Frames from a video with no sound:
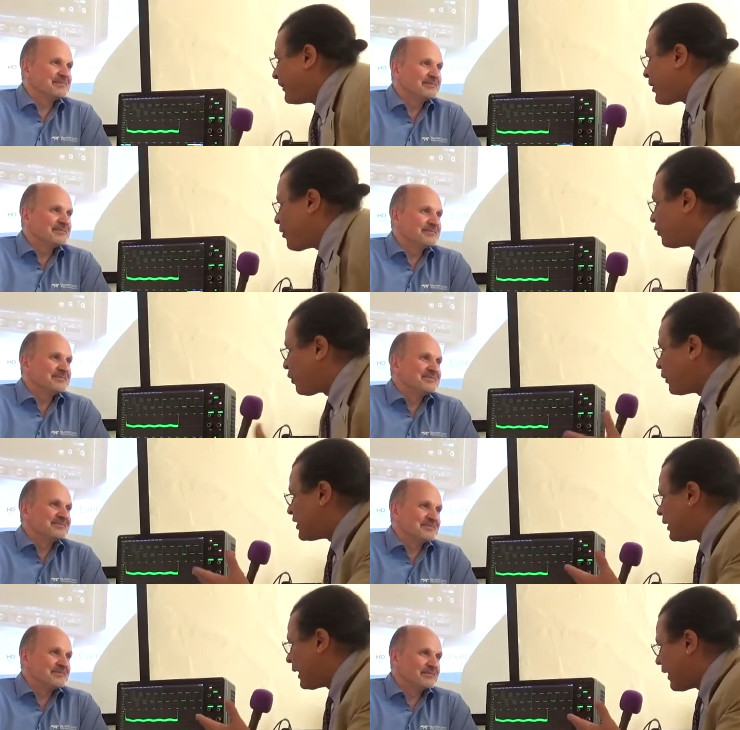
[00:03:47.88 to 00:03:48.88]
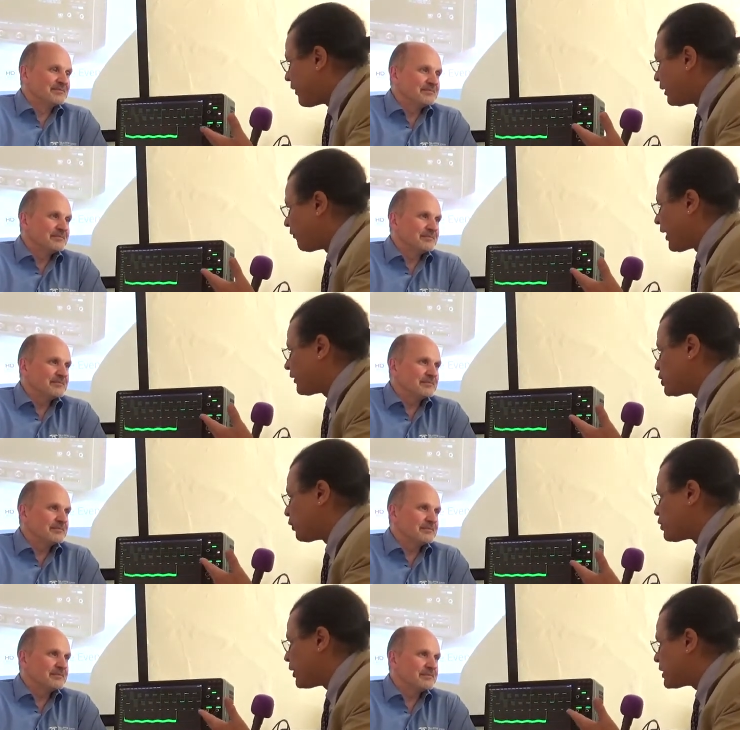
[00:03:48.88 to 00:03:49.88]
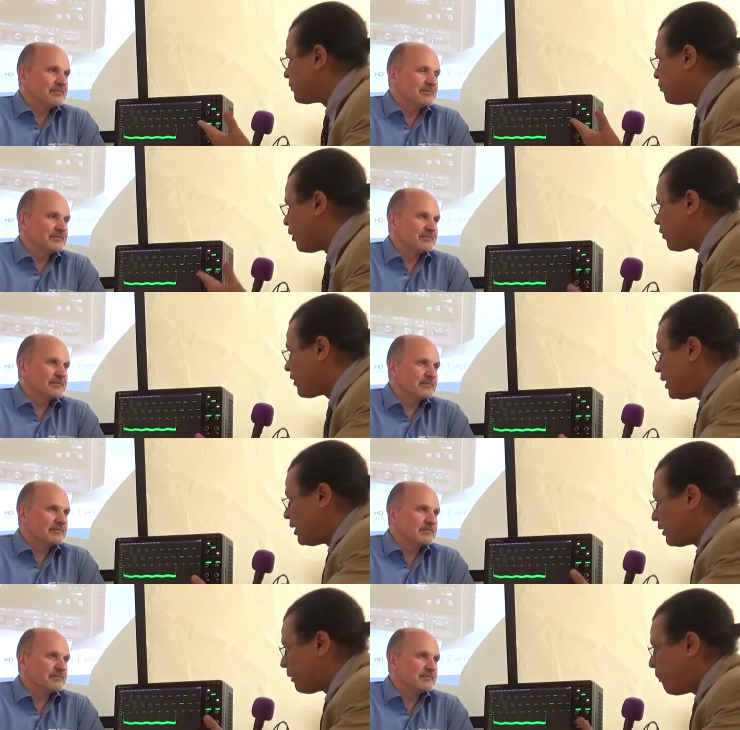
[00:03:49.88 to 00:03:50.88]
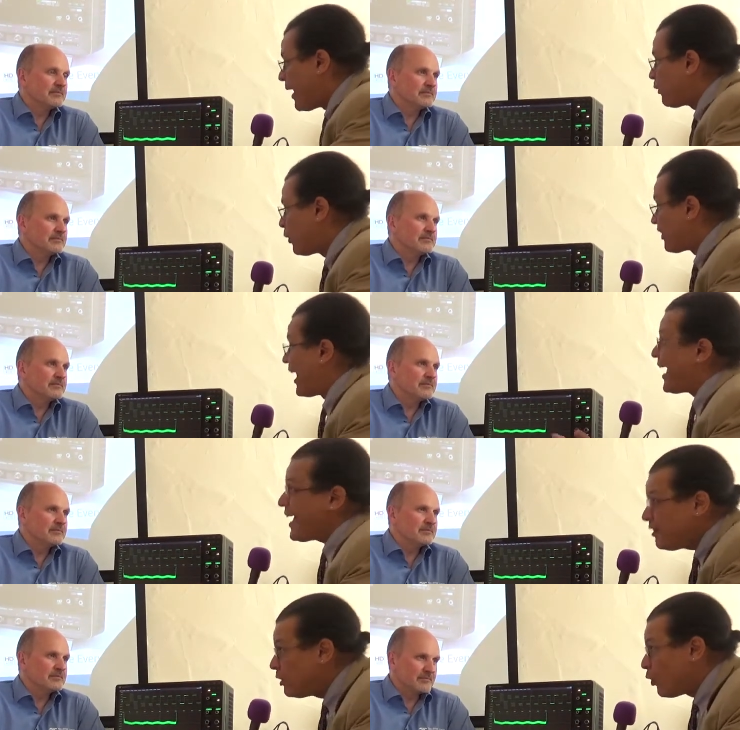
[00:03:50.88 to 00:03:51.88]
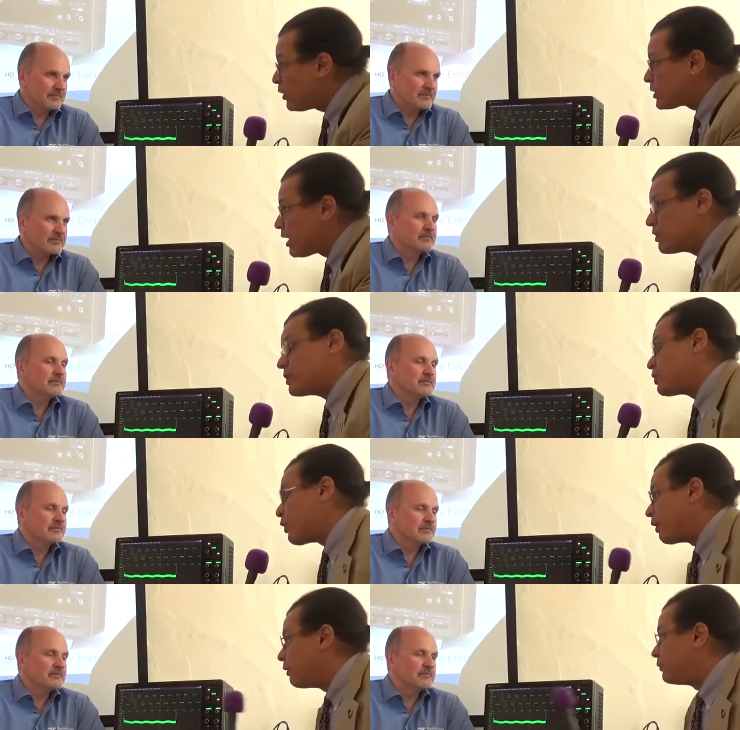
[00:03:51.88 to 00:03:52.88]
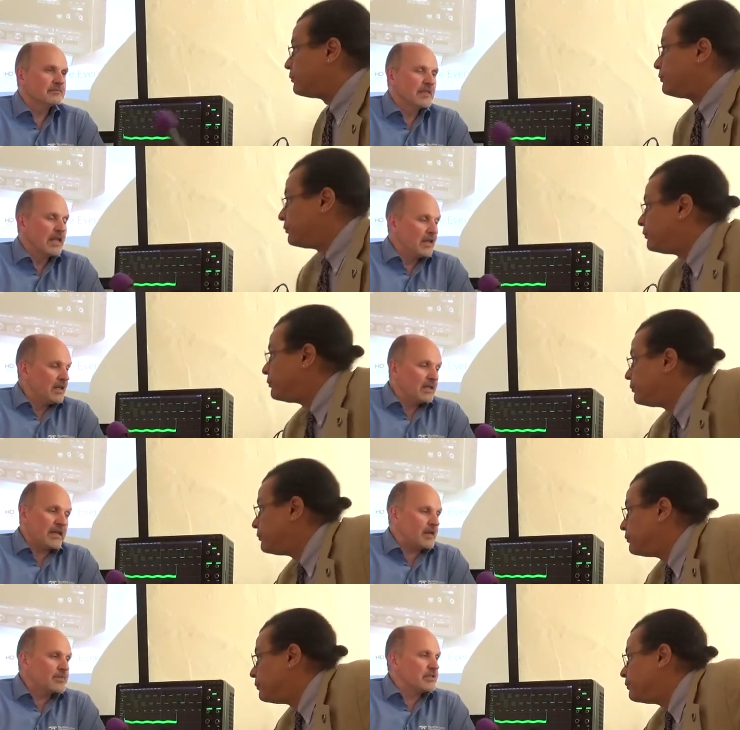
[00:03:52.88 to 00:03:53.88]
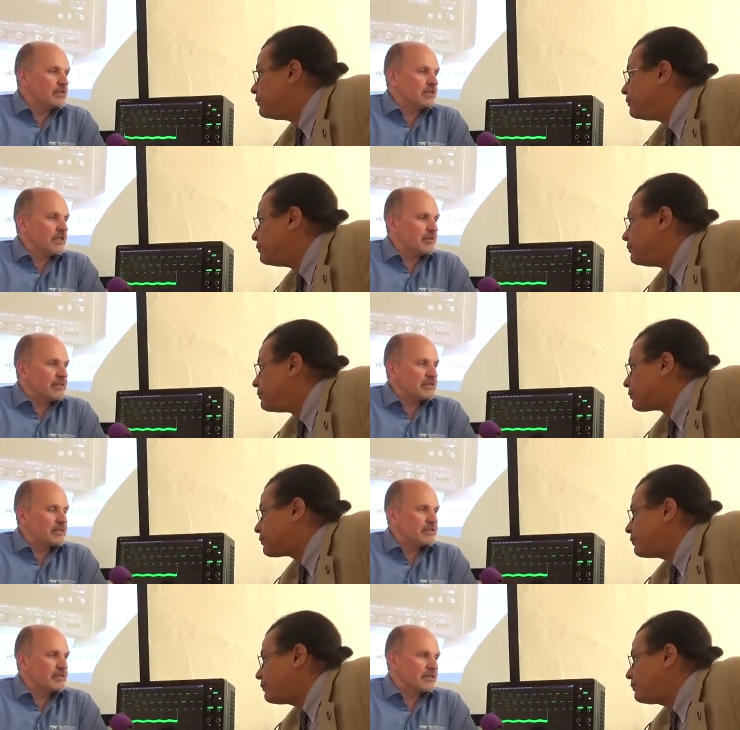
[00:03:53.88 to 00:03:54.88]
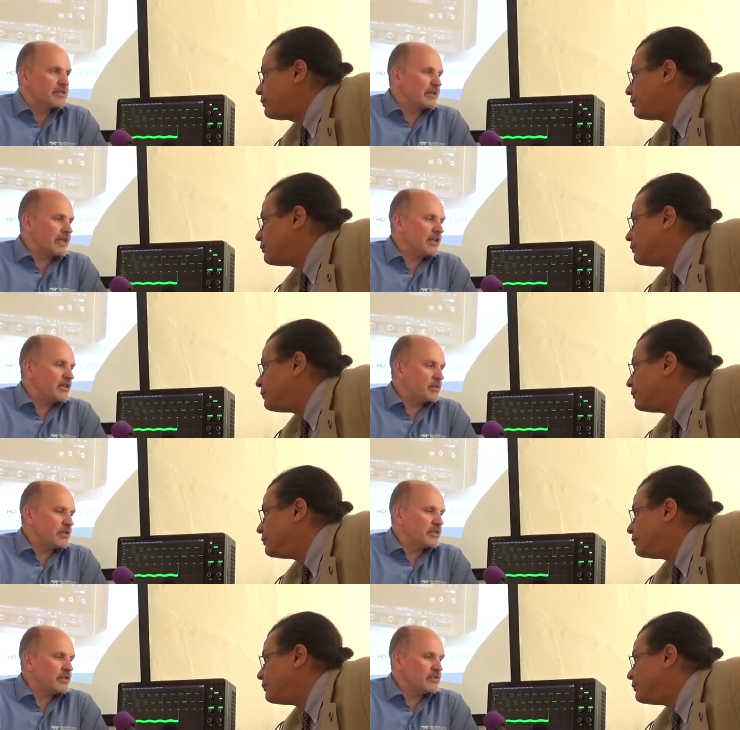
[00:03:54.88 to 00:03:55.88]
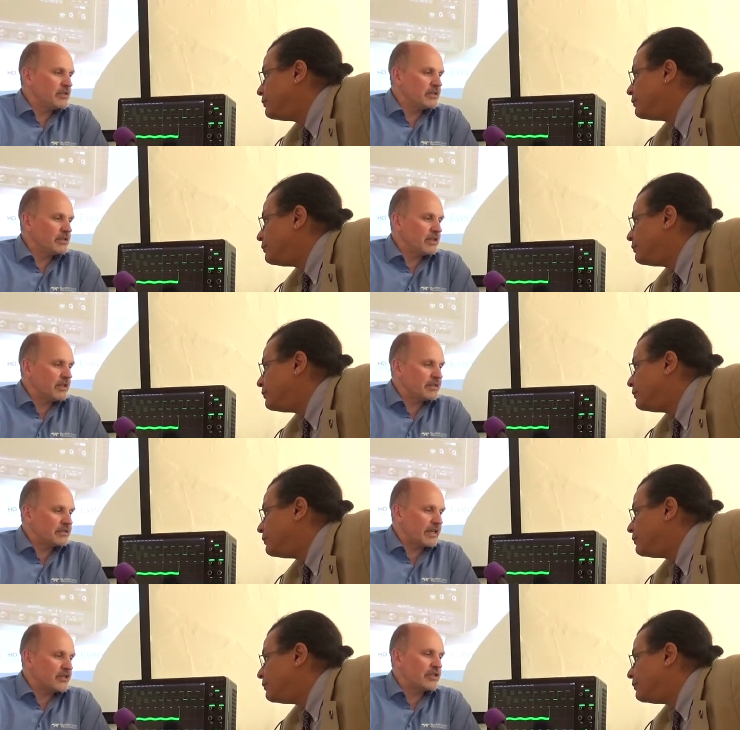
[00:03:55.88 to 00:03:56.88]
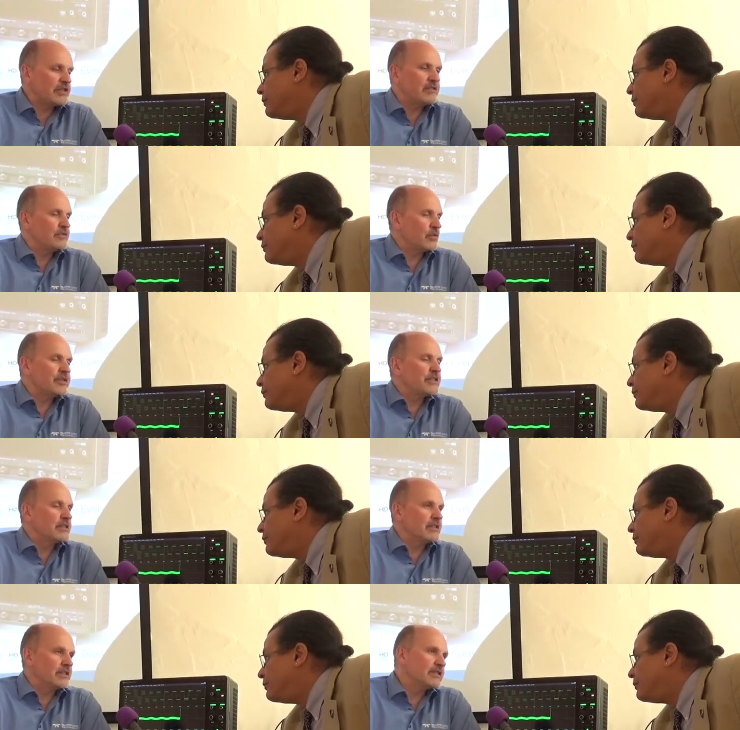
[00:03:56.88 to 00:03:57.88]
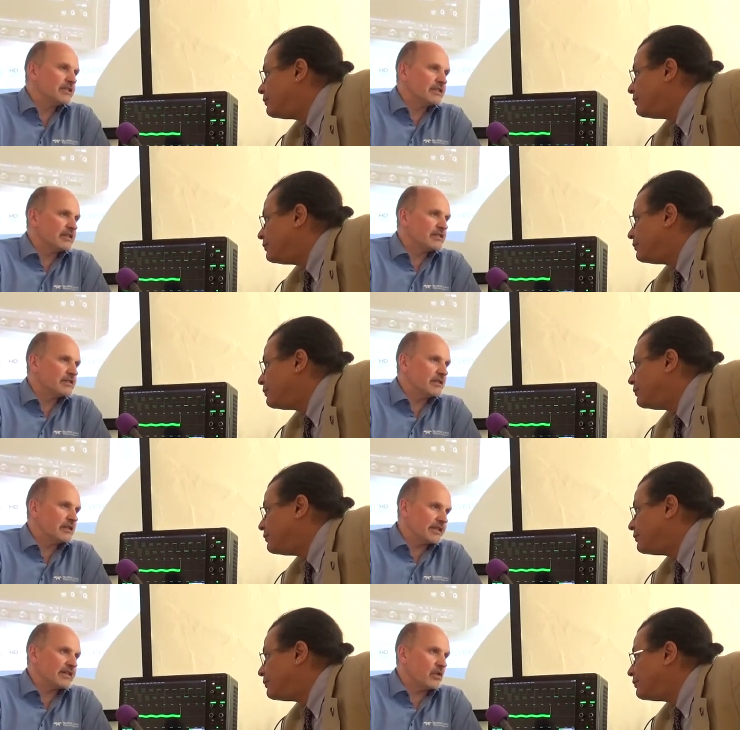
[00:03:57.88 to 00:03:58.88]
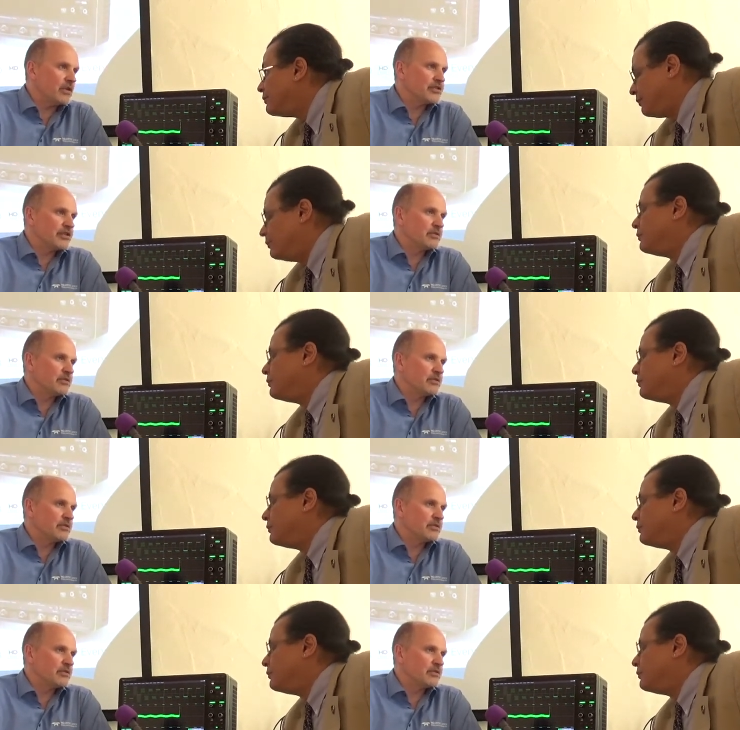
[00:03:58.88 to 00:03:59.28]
Speaker 1: You know, so I think the fact that you're addressing both the bandwidth and the noise levels is critical.
Speaker 2: Yeah, absolutely. I mean, uh, since the beginning, we are using uh, these HD 4096 uh, uh, technology,